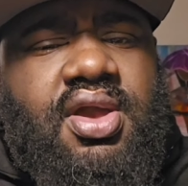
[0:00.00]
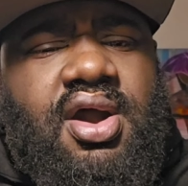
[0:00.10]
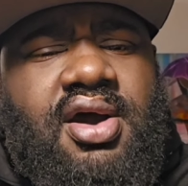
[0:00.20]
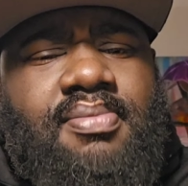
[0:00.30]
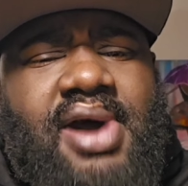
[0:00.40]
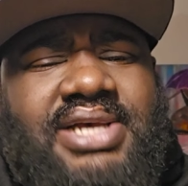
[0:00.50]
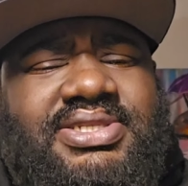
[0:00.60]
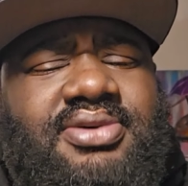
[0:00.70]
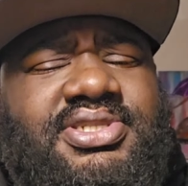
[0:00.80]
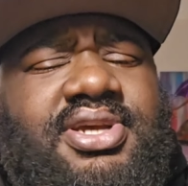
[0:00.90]
um,
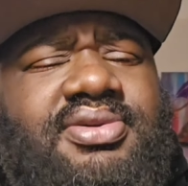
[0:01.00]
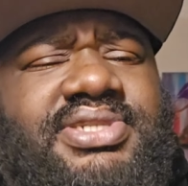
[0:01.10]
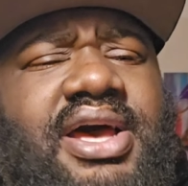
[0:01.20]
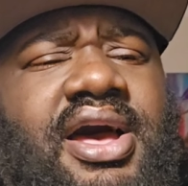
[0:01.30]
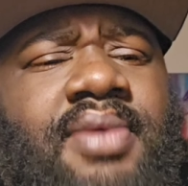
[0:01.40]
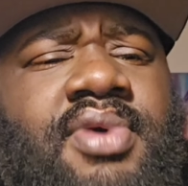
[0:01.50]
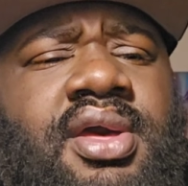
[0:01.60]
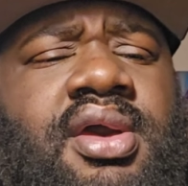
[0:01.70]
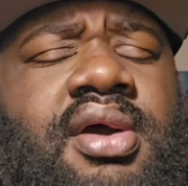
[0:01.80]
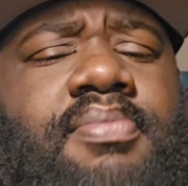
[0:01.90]
boxing Showtime,
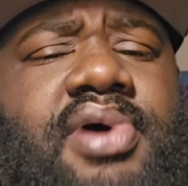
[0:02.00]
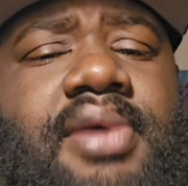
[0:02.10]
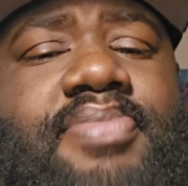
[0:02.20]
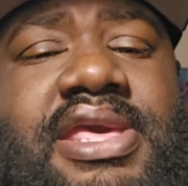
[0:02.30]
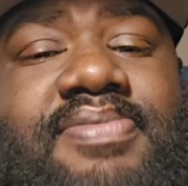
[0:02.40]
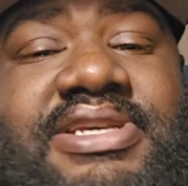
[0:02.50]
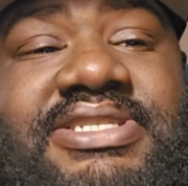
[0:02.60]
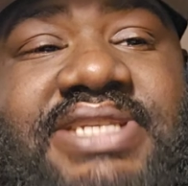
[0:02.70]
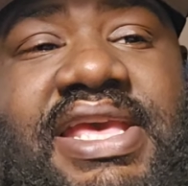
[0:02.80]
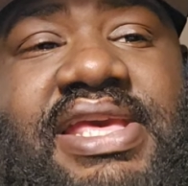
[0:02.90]
but
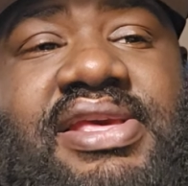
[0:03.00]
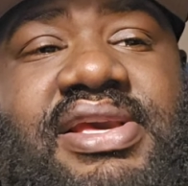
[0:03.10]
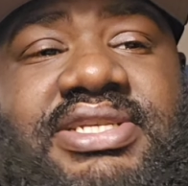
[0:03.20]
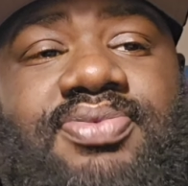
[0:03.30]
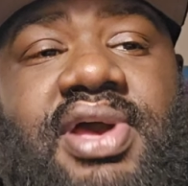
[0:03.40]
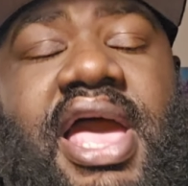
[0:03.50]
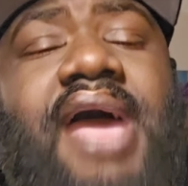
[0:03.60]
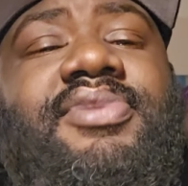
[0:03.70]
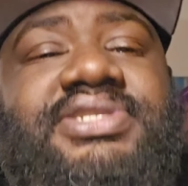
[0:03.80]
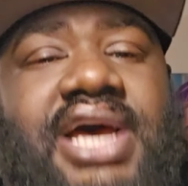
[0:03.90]
PBC is with
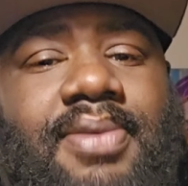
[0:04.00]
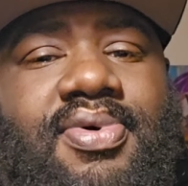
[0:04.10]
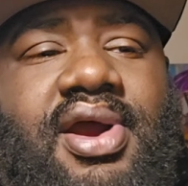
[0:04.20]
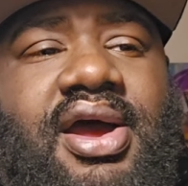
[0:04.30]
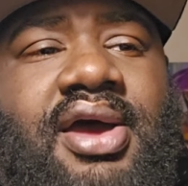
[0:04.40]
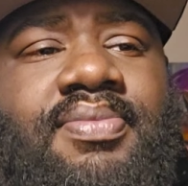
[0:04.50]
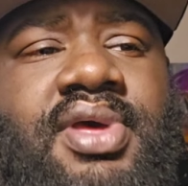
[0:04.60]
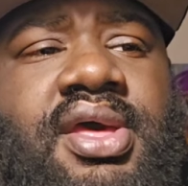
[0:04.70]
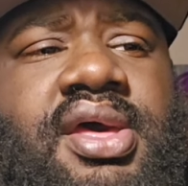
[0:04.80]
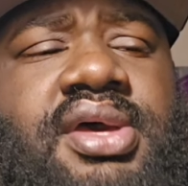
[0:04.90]
Amazon Prime.
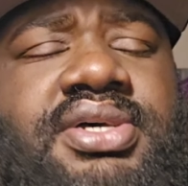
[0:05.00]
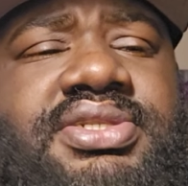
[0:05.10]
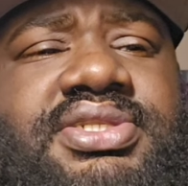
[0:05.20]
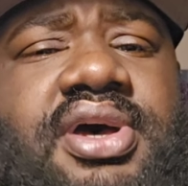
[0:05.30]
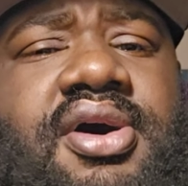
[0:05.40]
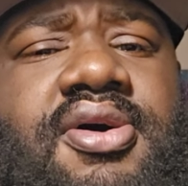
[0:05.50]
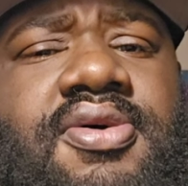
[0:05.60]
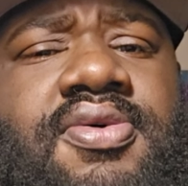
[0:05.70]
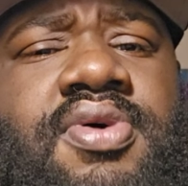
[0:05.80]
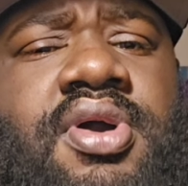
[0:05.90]

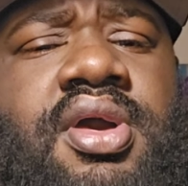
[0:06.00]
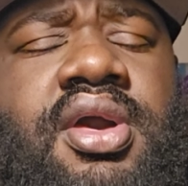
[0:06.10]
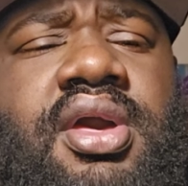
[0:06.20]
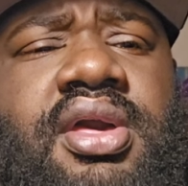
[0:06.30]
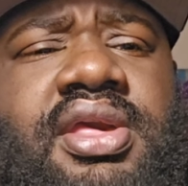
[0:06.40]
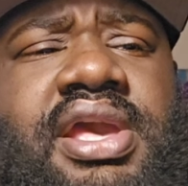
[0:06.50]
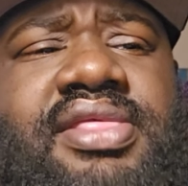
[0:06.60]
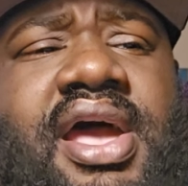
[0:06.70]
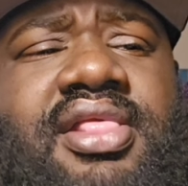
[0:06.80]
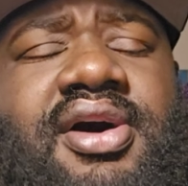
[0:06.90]
So
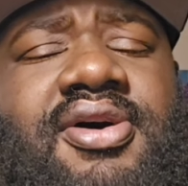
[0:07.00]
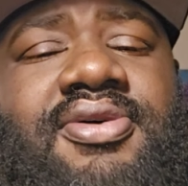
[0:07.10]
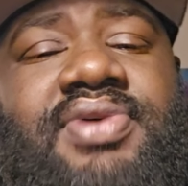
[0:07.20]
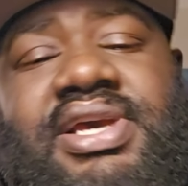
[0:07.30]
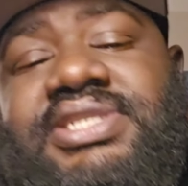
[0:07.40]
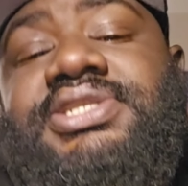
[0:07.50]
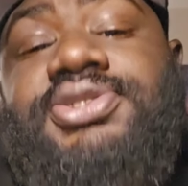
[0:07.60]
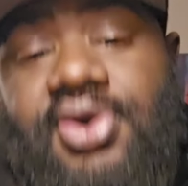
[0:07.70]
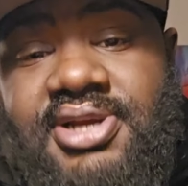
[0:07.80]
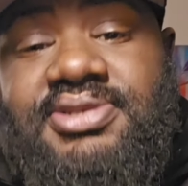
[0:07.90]
Canelo is
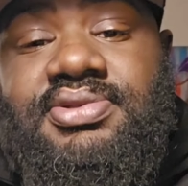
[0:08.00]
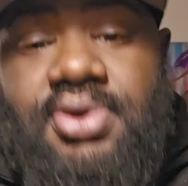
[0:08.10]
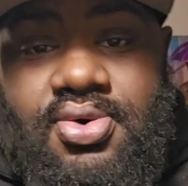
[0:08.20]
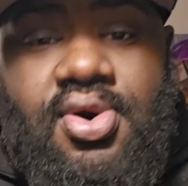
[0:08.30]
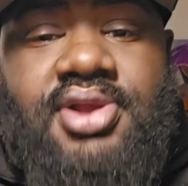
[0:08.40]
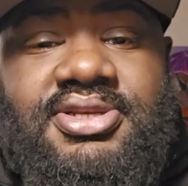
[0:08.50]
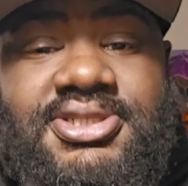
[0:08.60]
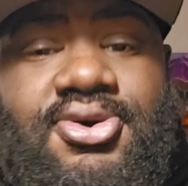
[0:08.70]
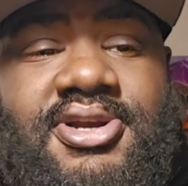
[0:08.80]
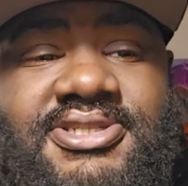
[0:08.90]
sort according to
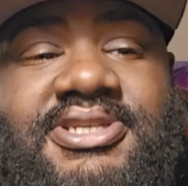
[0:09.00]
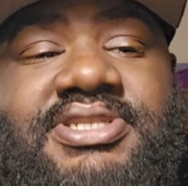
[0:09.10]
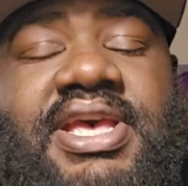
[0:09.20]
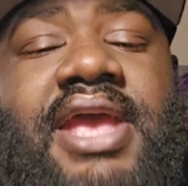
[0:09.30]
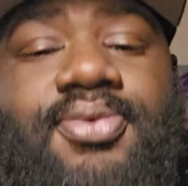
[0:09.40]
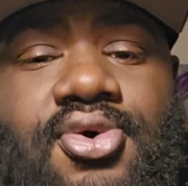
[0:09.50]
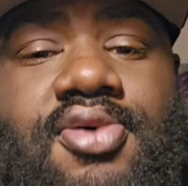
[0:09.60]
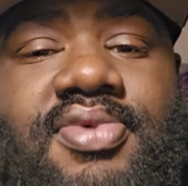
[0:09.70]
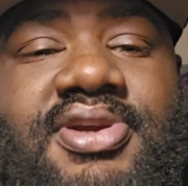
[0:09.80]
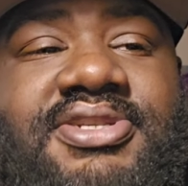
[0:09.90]
sources and
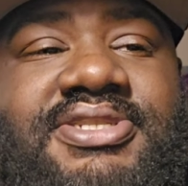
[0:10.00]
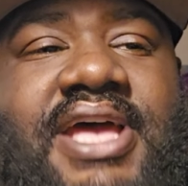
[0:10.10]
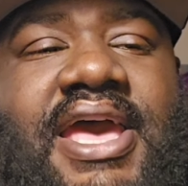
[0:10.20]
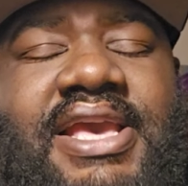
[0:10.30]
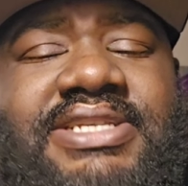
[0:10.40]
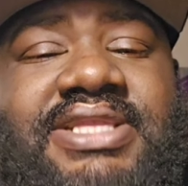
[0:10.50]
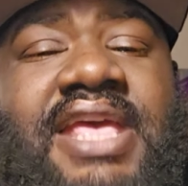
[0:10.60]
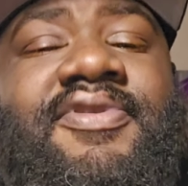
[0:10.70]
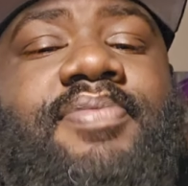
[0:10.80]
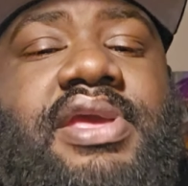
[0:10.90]
rumors that he's
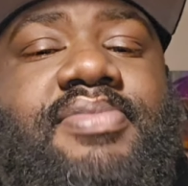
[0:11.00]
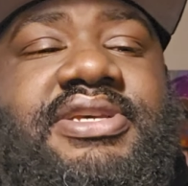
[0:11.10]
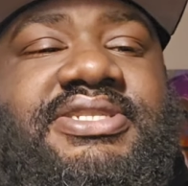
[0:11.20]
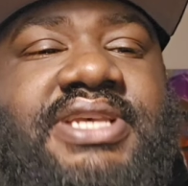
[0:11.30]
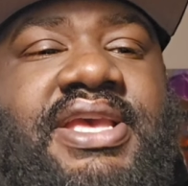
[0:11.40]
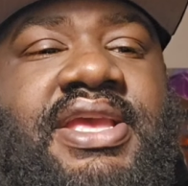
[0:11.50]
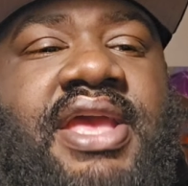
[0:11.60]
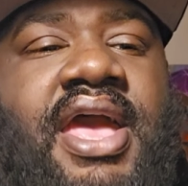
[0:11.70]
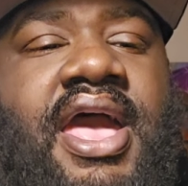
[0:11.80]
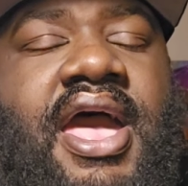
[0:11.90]
leaving PBC
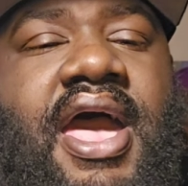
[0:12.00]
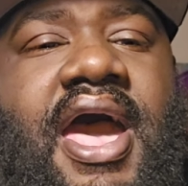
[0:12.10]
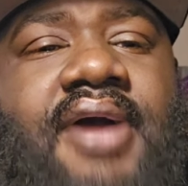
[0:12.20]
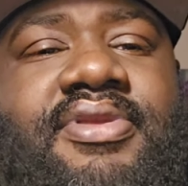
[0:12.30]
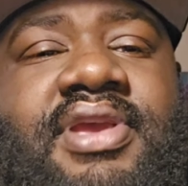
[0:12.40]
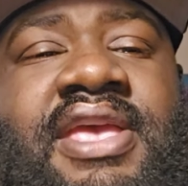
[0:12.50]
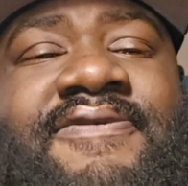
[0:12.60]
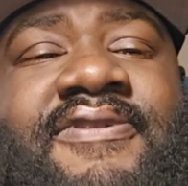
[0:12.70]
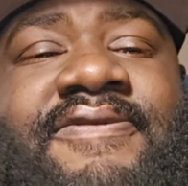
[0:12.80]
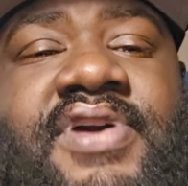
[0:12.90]
after he
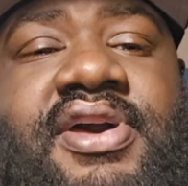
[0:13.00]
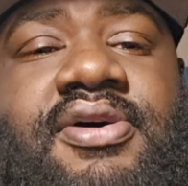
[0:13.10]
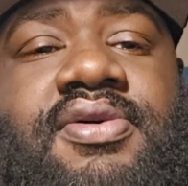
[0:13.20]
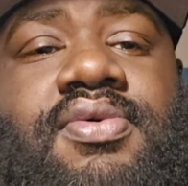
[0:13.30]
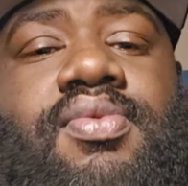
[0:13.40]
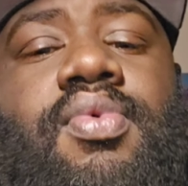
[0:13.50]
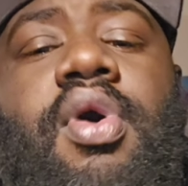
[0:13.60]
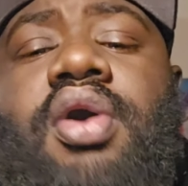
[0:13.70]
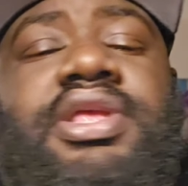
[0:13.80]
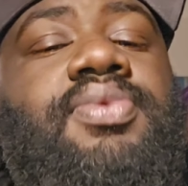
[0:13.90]
fulfilled
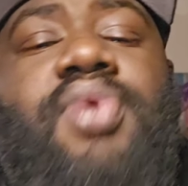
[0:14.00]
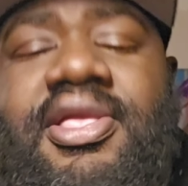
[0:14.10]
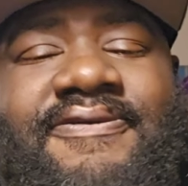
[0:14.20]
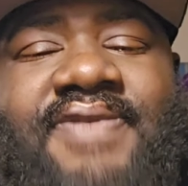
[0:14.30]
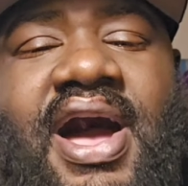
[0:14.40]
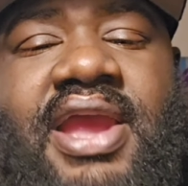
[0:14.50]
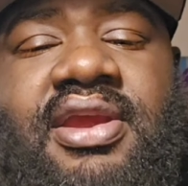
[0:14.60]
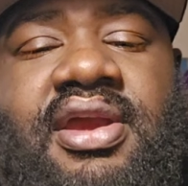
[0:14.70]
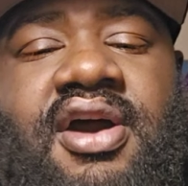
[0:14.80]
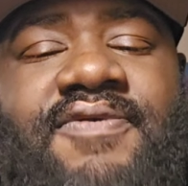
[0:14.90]
only one
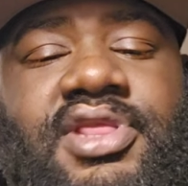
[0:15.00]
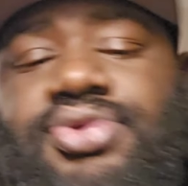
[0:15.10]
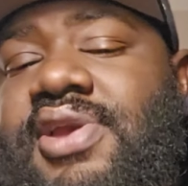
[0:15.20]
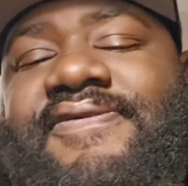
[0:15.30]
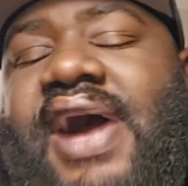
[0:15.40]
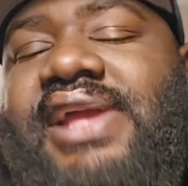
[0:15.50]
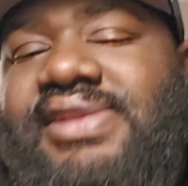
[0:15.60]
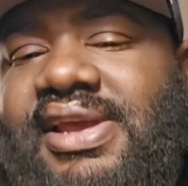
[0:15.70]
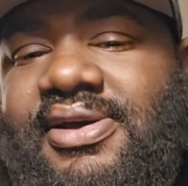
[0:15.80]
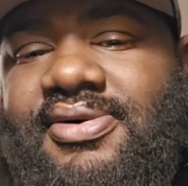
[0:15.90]
fight of a three fight
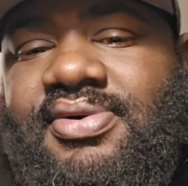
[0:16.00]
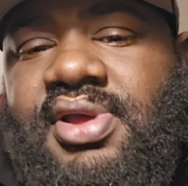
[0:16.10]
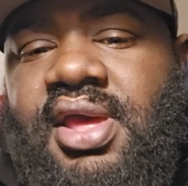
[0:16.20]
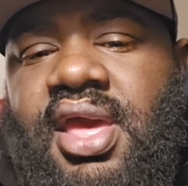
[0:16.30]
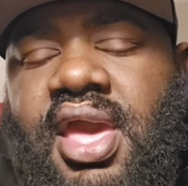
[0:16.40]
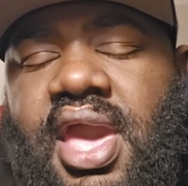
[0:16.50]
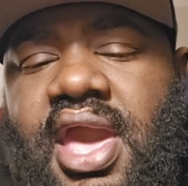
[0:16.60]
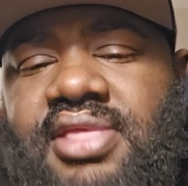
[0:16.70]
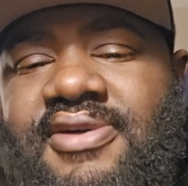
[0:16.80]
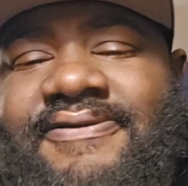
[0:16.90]
deal.
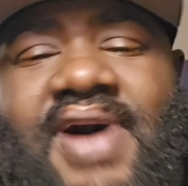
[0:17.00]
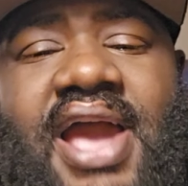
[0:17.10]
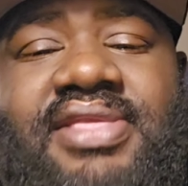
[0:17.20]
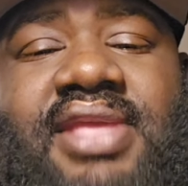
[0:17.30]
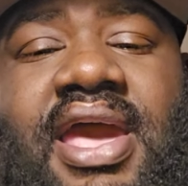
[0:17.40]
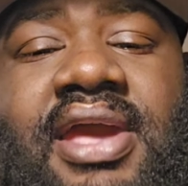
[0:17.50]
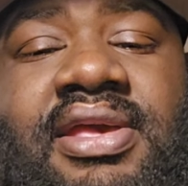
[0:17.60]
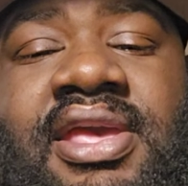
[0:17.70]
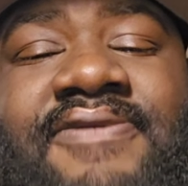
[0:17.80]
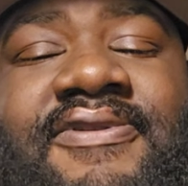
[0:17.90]
And the fight that
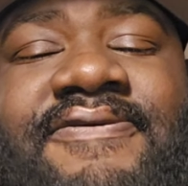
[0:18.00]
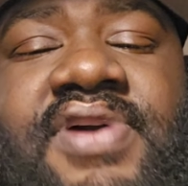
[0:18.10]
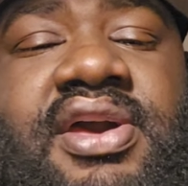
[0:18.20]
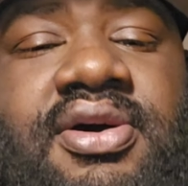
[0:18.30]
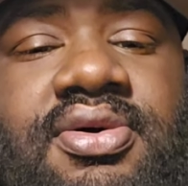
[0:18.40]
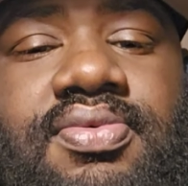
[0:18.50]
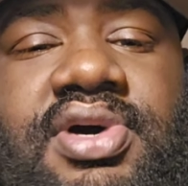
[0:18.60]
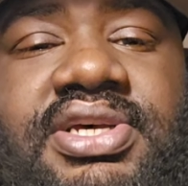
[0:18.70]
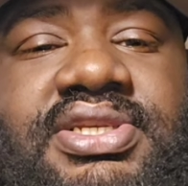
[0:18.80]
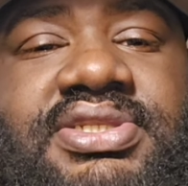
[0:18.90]
he fulfilled
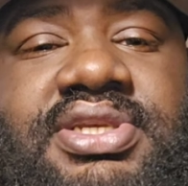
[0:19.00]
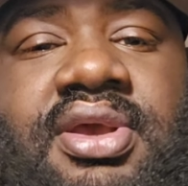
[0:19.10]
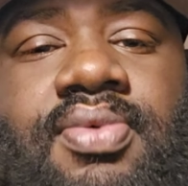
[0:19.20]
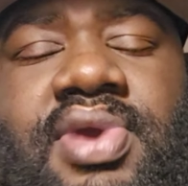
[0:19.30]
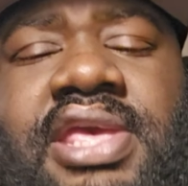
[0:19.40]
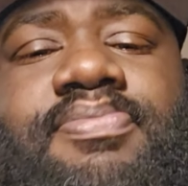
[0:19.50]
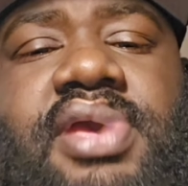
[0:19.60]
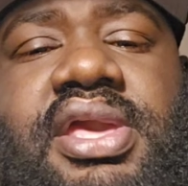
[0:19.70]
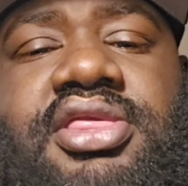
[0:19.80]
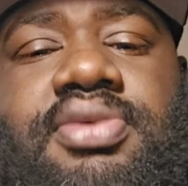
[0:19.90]
was when he
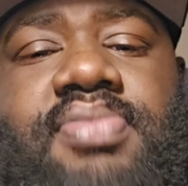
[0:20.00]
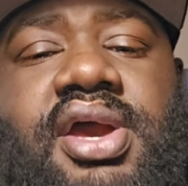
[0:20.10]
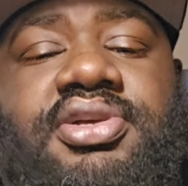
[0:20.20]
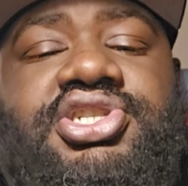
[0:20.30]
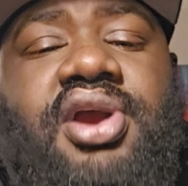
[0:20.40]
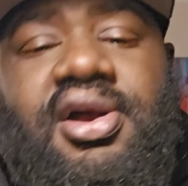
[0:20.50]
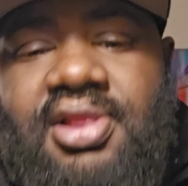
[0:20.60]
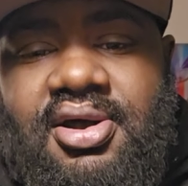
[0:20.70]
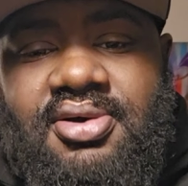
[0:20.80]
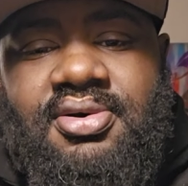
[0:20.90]
beat Jermell
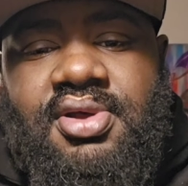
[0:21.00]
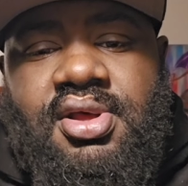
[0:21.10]
Charlo